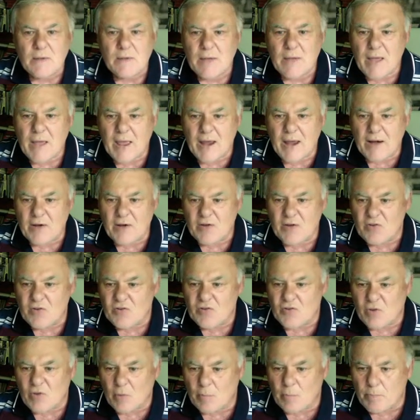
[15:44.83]
How do you
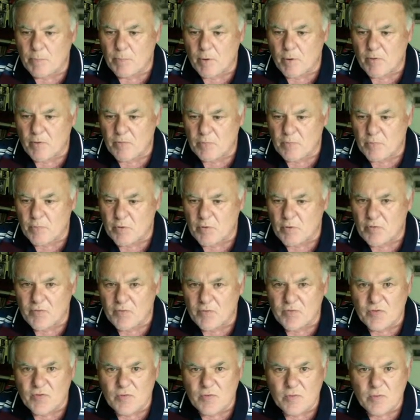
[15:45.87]
stop both
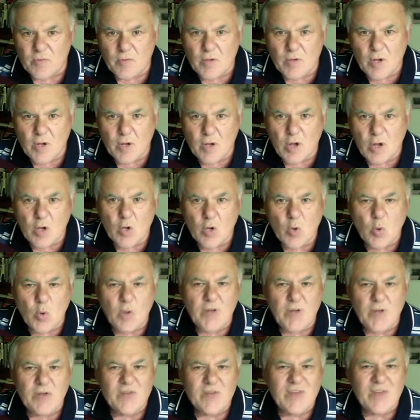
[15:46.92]
moves?
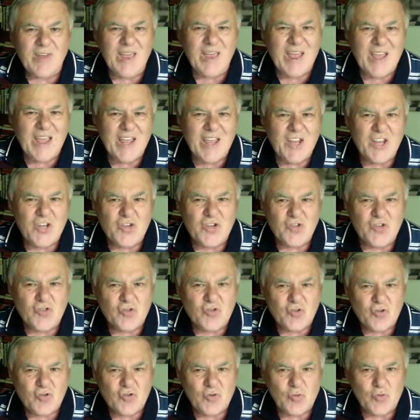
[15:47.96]
Queen to
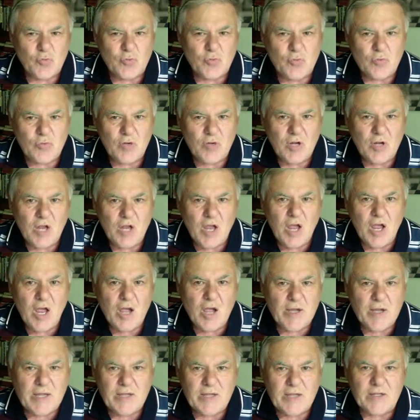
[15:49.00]
h2.
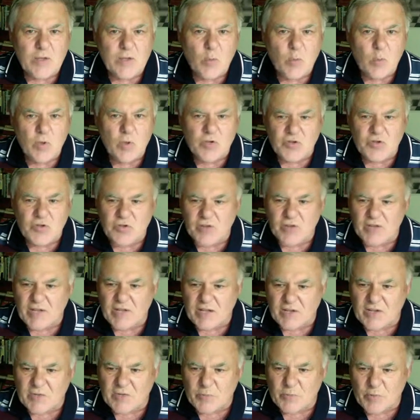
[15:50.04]
Okay, now watch the
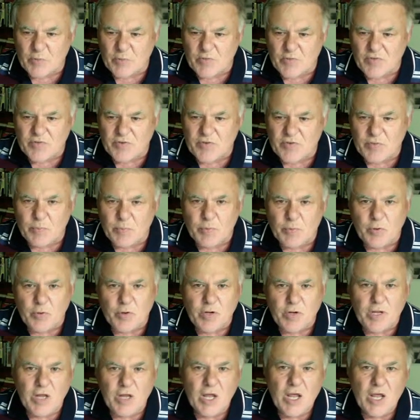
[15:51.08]
next move. This is a
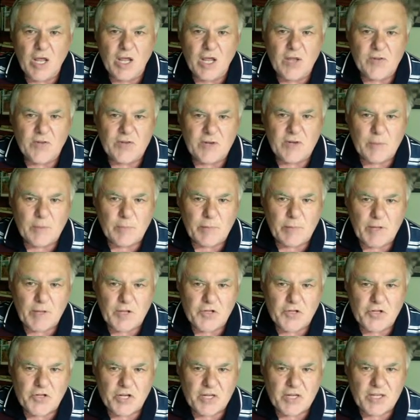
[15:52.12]
beauty. He's going to play
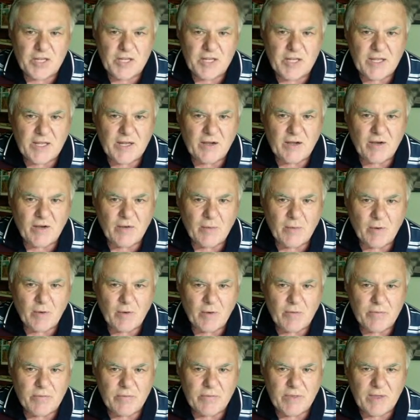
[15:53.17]
check here. I
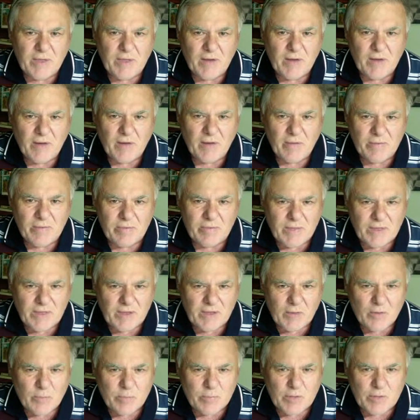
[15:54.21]
think he'll
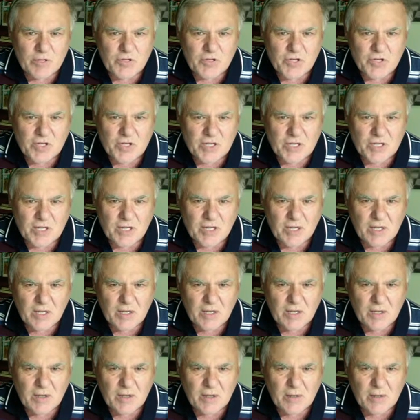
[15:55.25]
play check here.
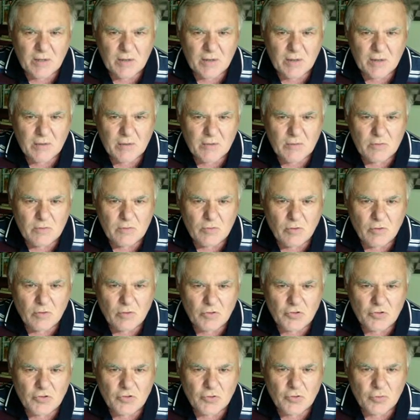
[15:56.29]
Not
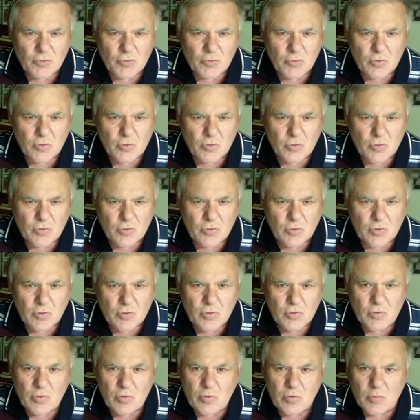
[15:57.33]
sure.
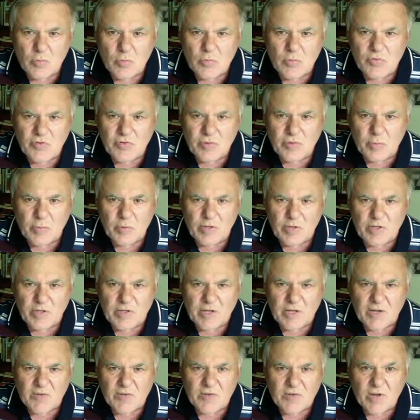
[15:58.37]
We'll see what he
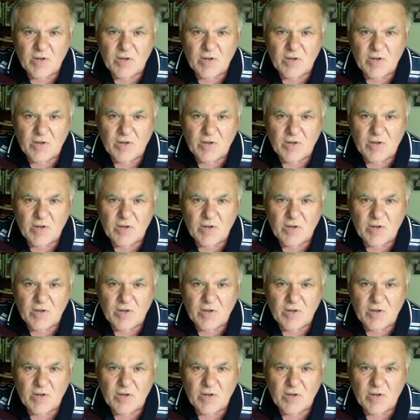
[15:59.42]
does.